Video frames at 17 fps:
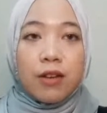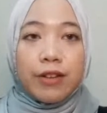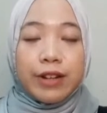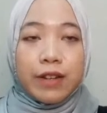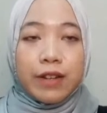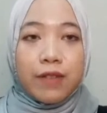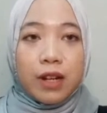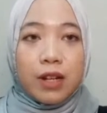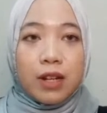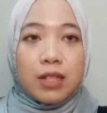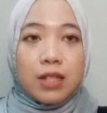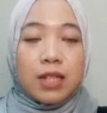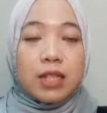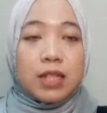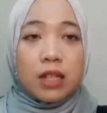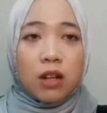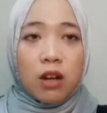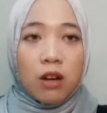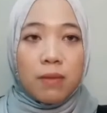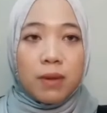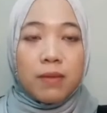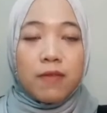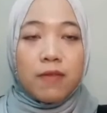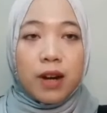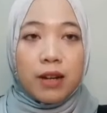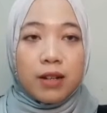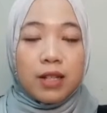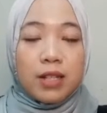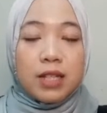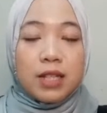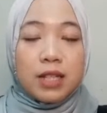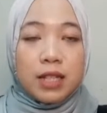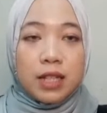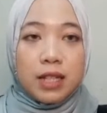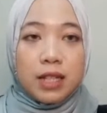Coronavirus is a common virus